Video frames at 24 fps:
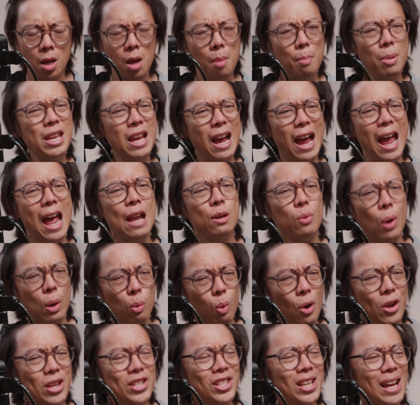But yeah, anyway,
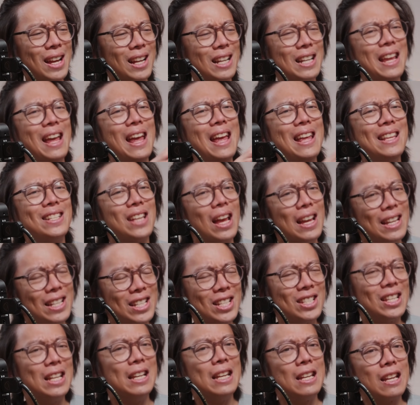what exactly is a
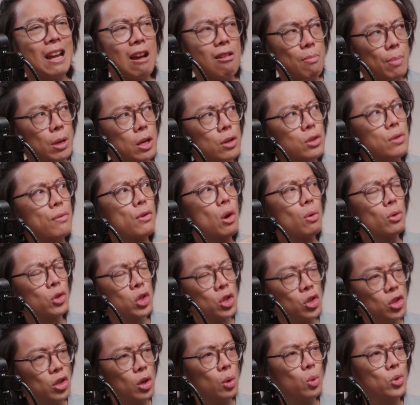Cine Camera? Because you've got
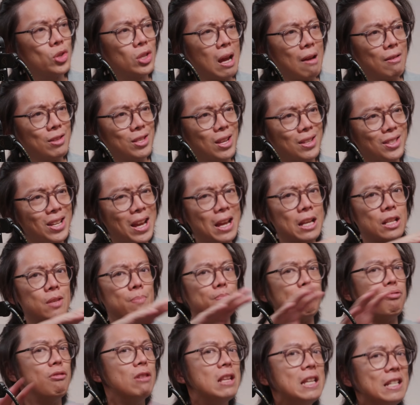stills cameras that takes
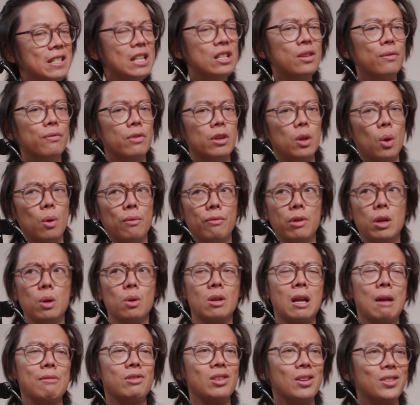pretty decent video and video
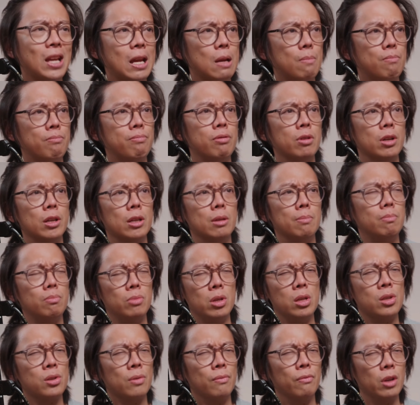cameras that take pretty
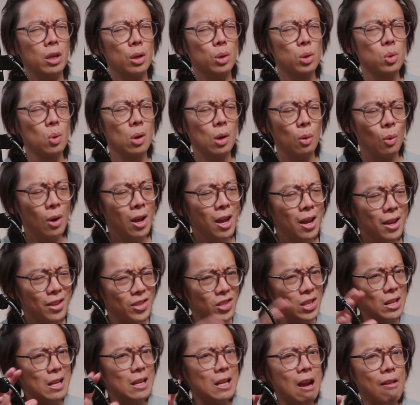decent video as well.
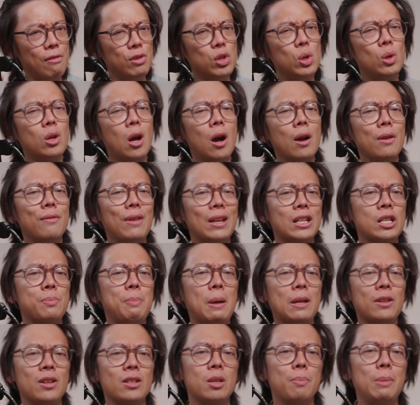Cine cameras, you kind of
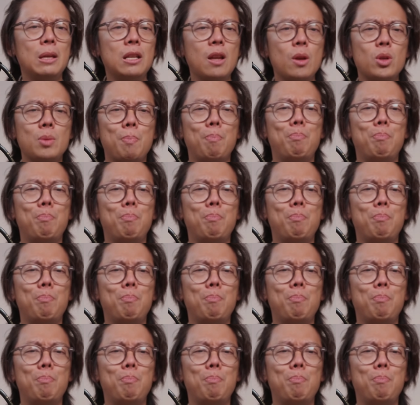expect it to be those